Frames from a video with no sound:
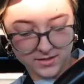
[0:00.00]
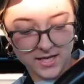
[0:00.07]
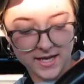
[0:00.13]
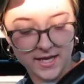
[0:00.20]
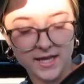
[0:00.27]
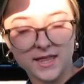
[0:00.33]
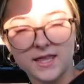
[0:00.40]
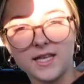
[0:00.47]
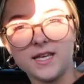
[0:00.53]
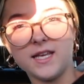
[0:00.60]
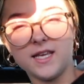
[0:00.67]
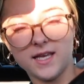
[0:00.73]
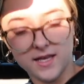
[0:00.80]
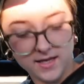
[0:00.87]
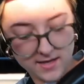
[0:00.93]
ticket
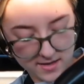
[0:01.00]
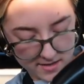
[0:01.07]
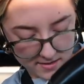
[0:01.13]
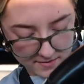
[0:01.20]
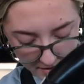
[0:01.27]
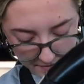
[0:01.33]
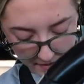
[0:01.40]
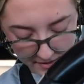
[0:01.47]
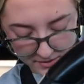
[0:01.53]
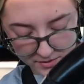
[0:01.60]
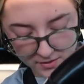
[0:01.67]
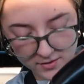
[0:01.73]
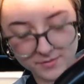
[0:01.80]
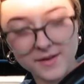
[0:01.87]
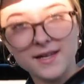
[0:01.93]
thingy, my
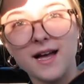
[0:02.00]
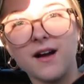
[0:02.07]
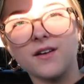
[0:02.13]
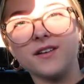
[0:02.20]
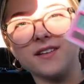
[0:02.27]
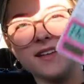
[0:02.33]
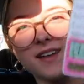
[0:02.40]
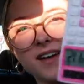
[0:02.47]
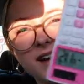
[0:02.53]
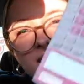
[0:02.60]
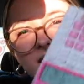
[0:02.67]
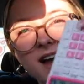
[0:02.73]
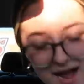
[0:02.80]
pencils, my calculator.